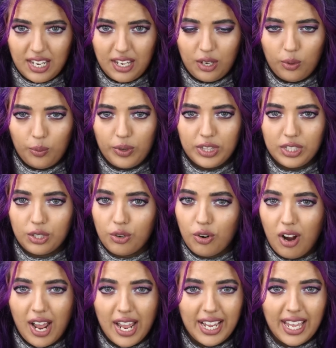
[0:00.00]
day when the
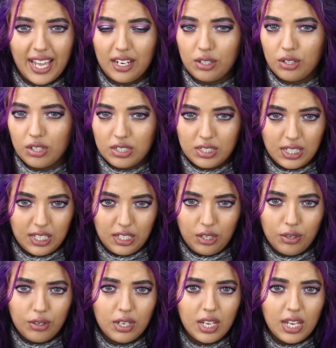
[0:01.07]
crying had
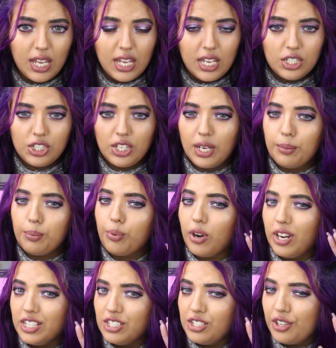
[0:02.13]
continued, she had
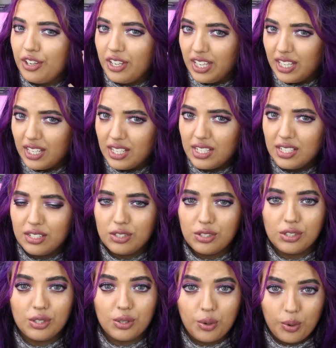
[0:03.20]
pressed her ear
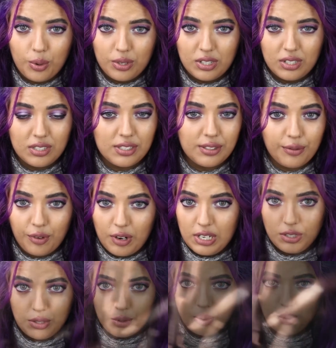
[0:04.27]
to the Gordons' front